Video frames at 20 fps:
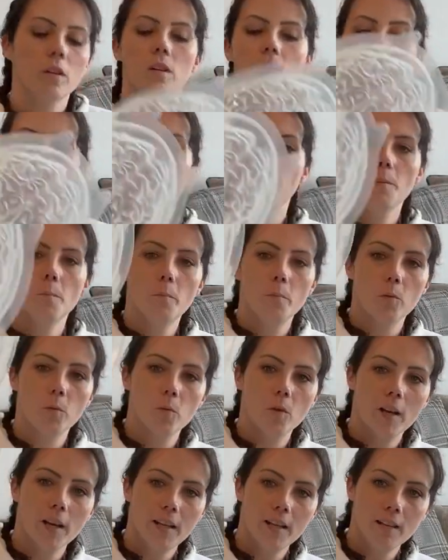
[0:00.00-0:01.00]
our
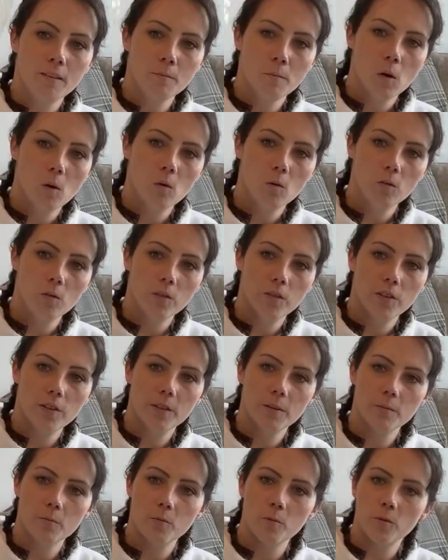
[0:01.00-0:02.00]
brain mold
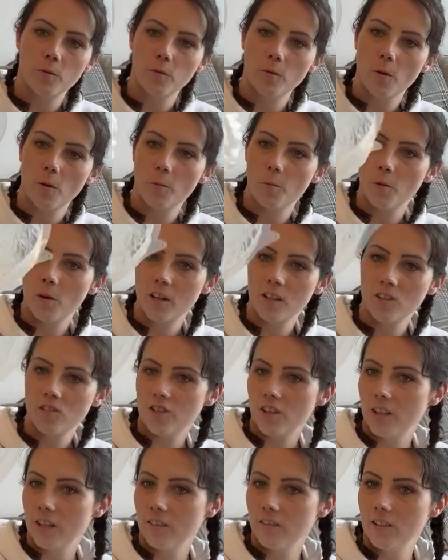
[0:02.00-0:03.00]
for our brain
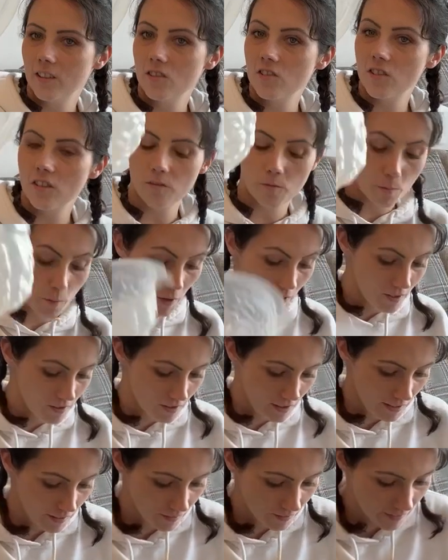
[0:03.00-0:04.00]
jelly. We usually have a brain
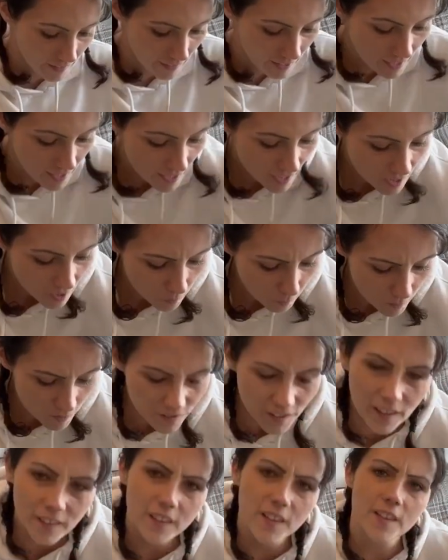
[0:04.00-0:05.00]
jelly when we
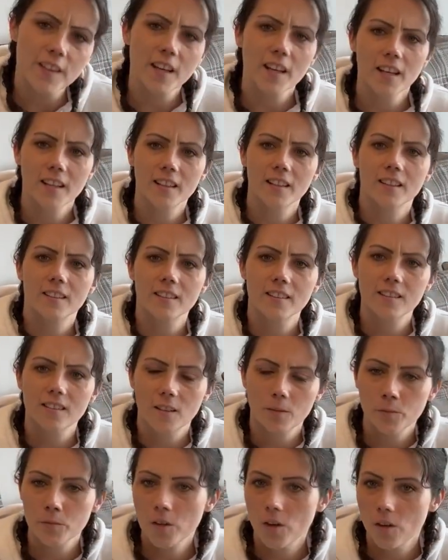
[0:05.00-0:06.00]
found that is
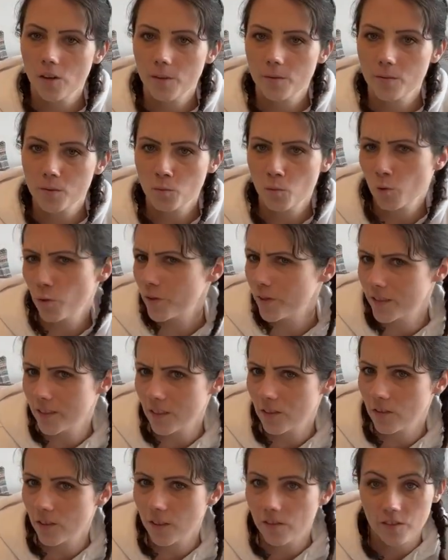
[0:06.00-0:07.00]
sometimes more
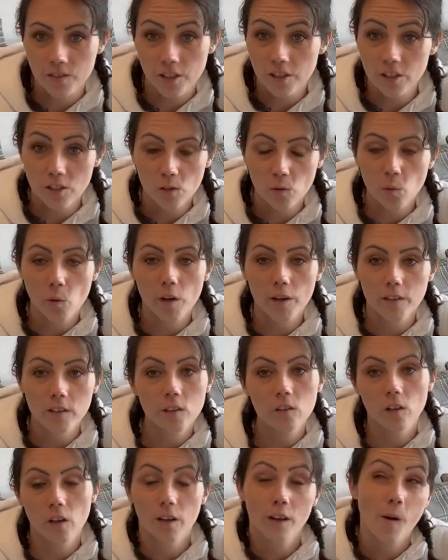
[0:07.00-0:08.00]
successful than others. I don't know
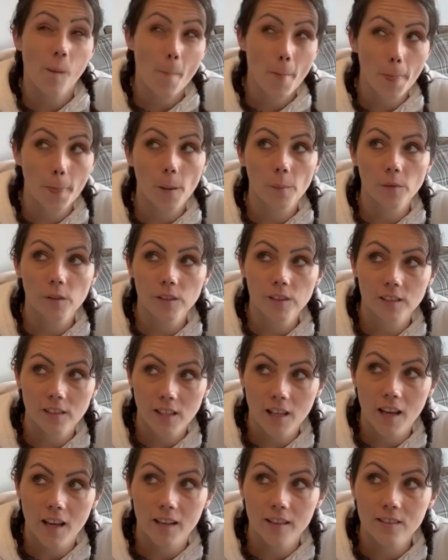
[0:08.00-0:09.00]
why. I'm gonna
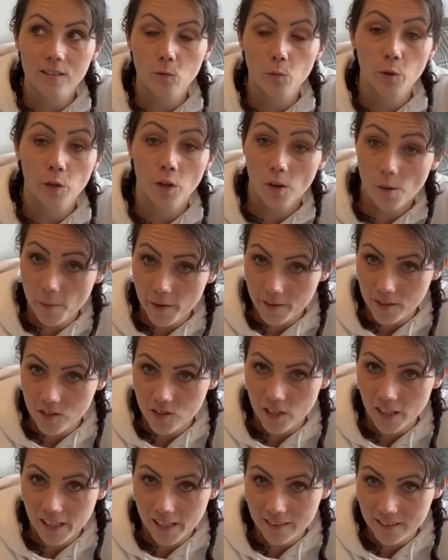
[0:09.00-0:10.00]
guess that when I make the
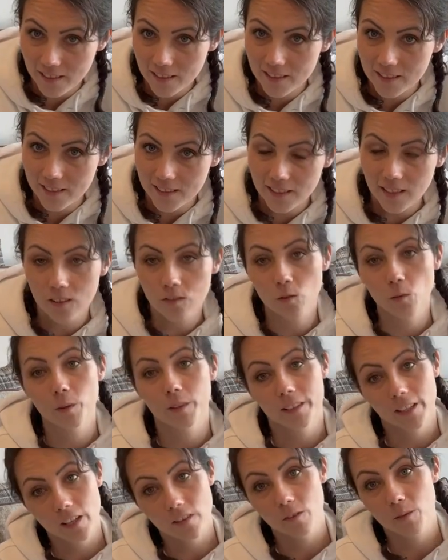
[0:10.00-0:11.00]
jelly, it's less successful. When
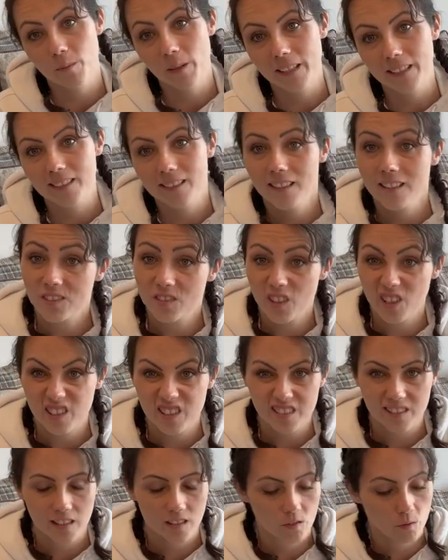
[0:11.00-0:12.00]
David makes it, it's very
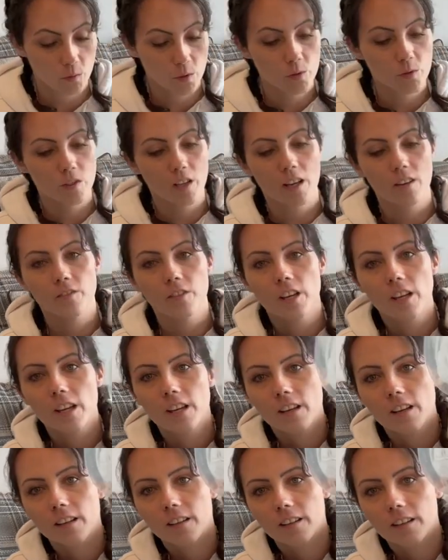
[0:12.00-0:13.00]
successful. We also have
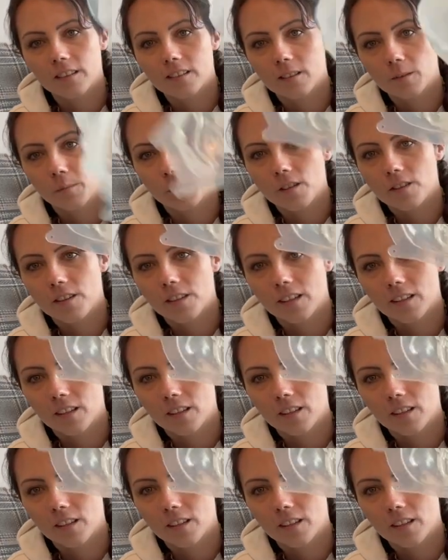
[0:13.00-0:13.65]
a similar thing in